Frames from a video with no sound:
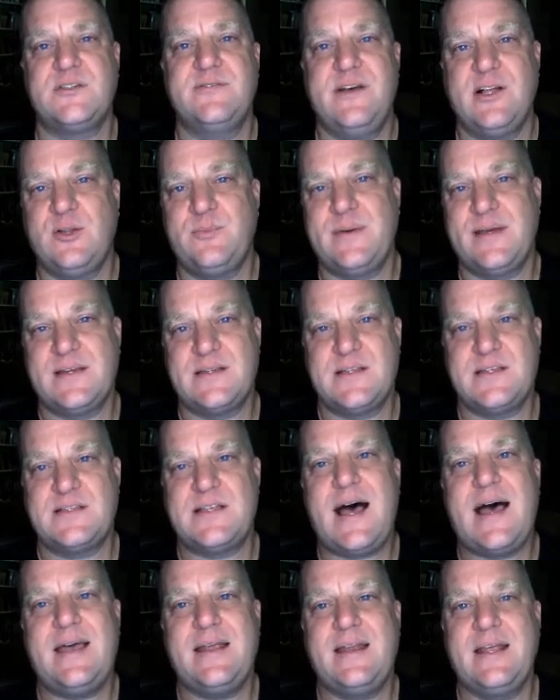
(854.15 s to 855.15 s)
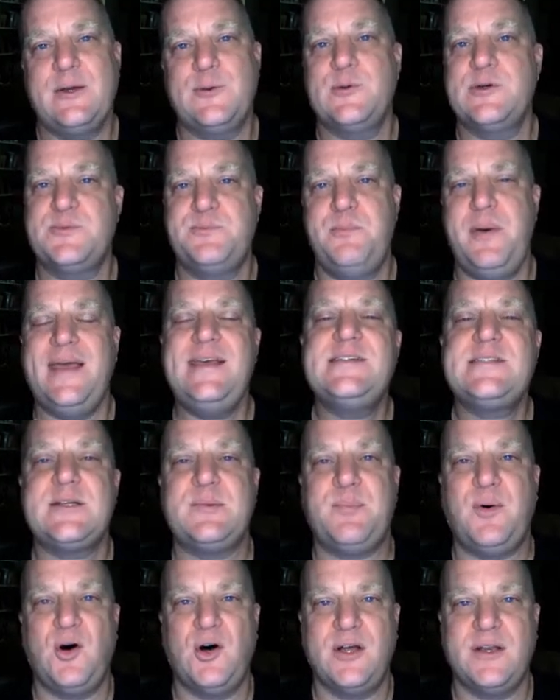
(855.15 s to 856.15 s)
developing society was based
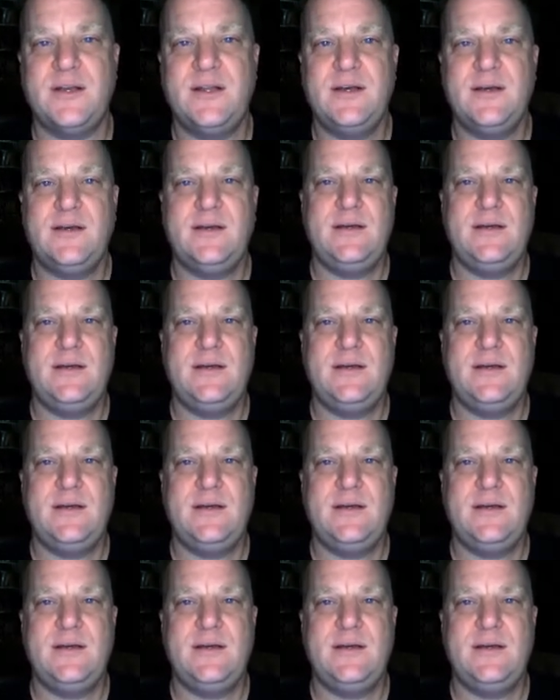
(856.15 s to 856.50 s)
upon